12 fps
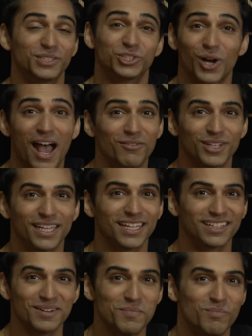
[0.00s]

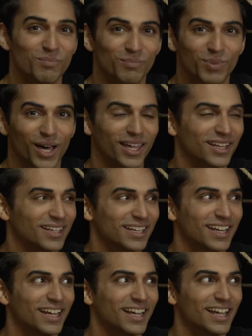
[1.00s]
traveling, but
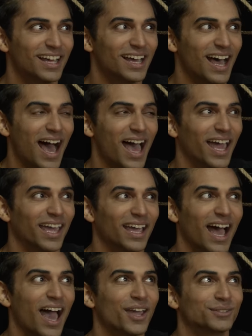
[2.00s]

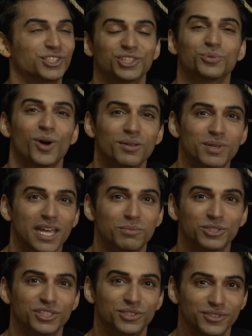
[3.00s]
I just want to be
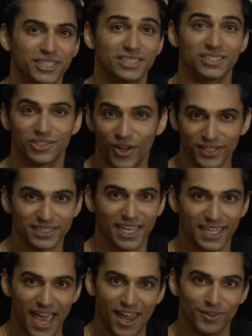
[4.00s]
able to do this as long as
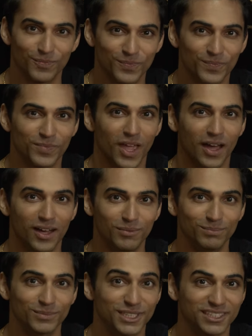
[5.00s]
I can,
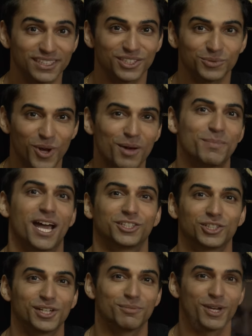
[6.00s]
because this is what I'm
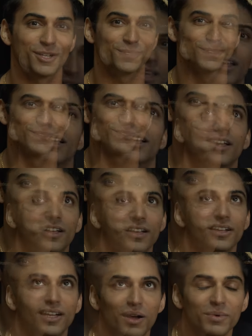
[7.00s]
passionate about.
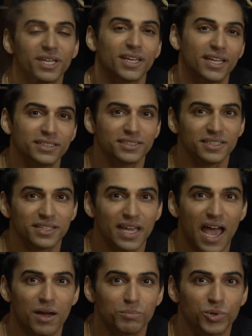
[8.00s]
Coming into
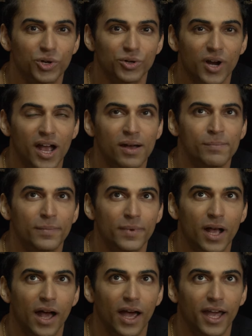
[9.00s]
the AMP program,
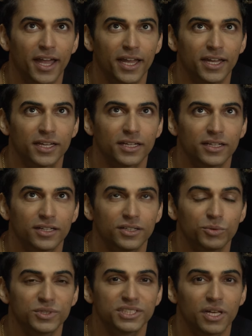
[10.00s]
I
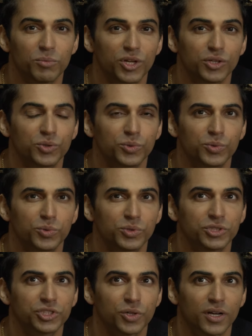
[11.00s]
was someone
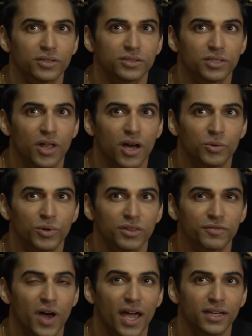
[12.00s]
who struggled a lot
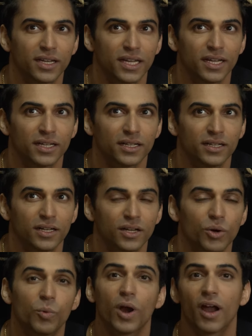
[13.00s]
with finding
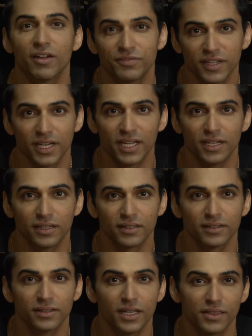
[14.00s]
where I fit in
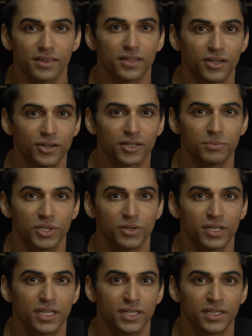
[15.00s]
the theater
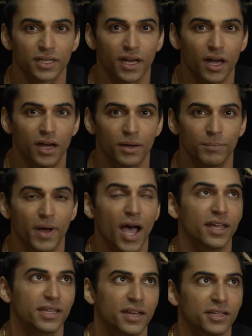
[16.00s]
community,
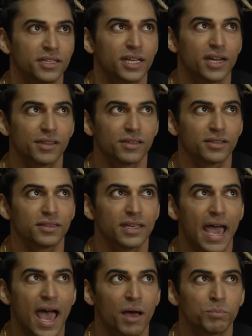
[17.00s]
identity, and I think
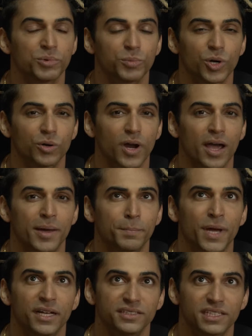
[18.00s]
the AMP
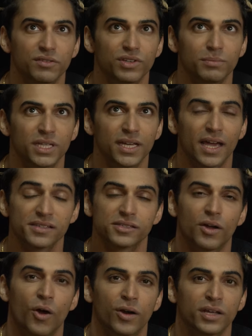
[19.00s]
program has given me, as
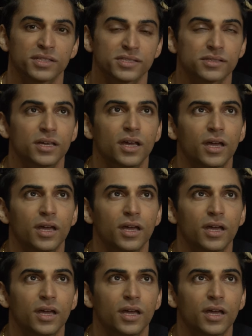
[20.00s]
an artist,